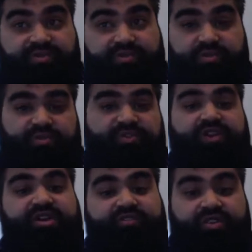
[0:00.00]
who
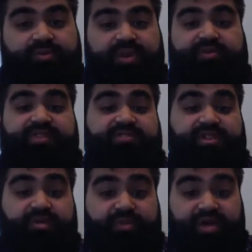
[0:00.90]
follow a different opinion might
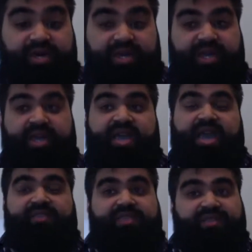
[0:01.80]
start on a Monday.
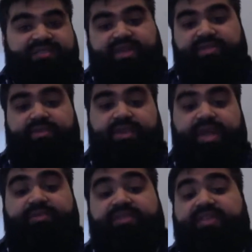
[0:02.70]
And then the same thing would
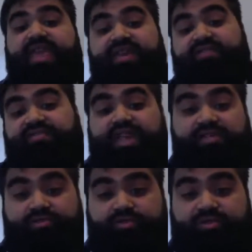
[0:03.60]
happen at the end of
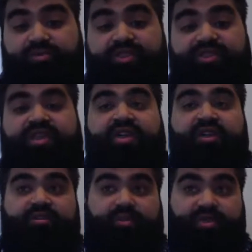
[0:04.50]
that lunar month
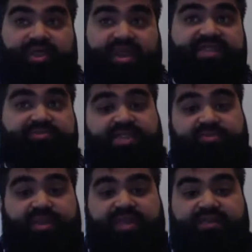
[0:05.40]
when the next
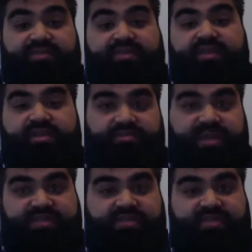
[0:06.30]
month begins,
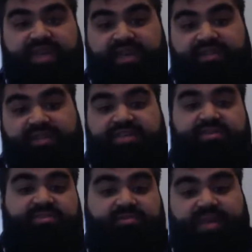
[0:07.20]
based on their
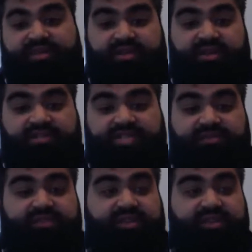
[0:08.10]
calculation and their methodology of